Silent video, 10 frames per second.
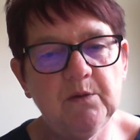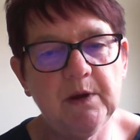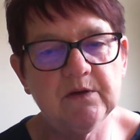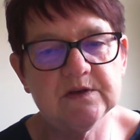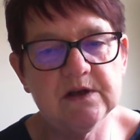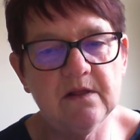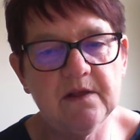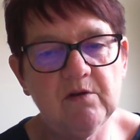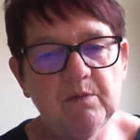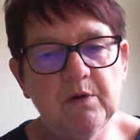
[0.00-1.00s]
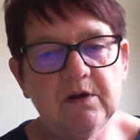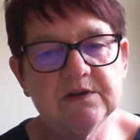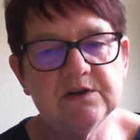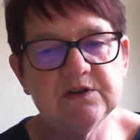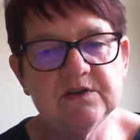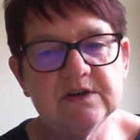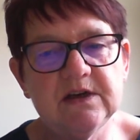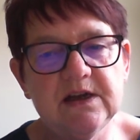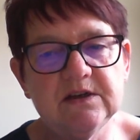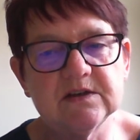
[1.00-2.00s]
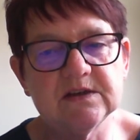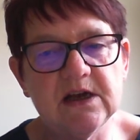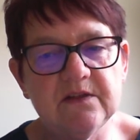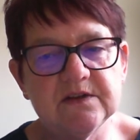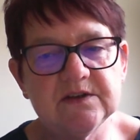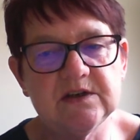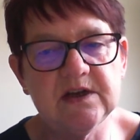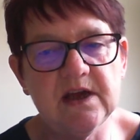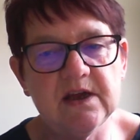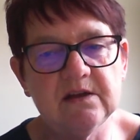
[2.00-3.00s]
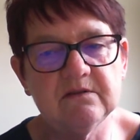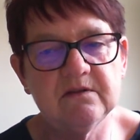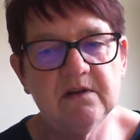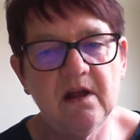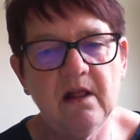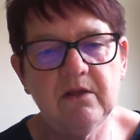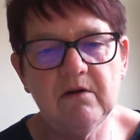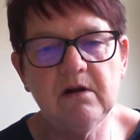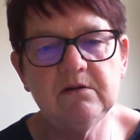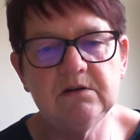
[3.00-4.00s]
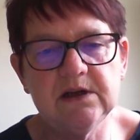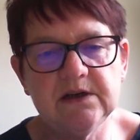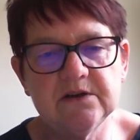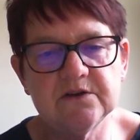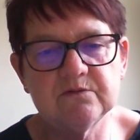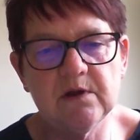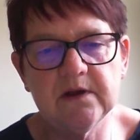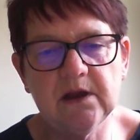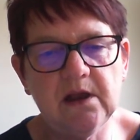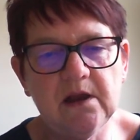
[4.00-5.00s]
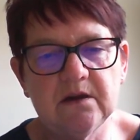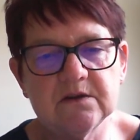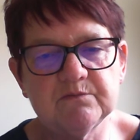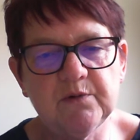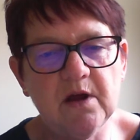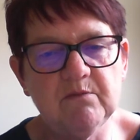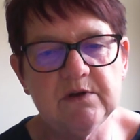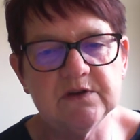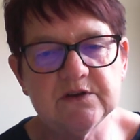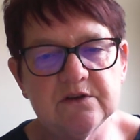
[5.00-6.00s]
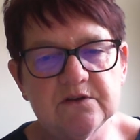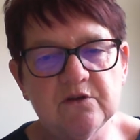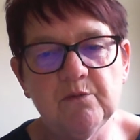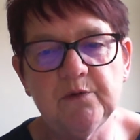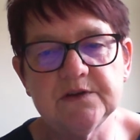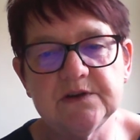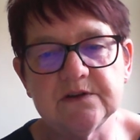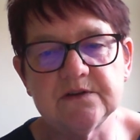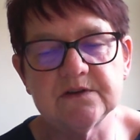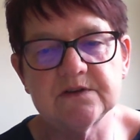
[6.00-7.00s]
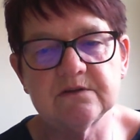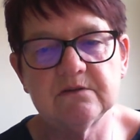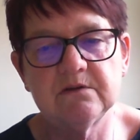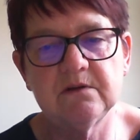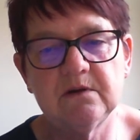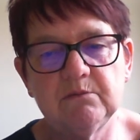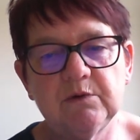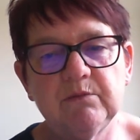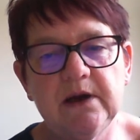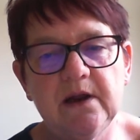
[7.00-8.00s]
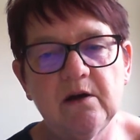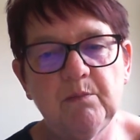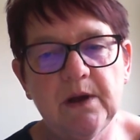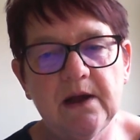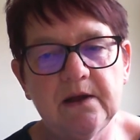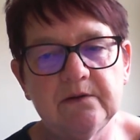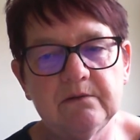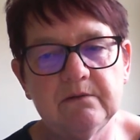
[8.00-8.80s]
about it, there are politicians and leaders like this today. There are good leaders, whether kings, prime ministers, or presidents, but many are bad.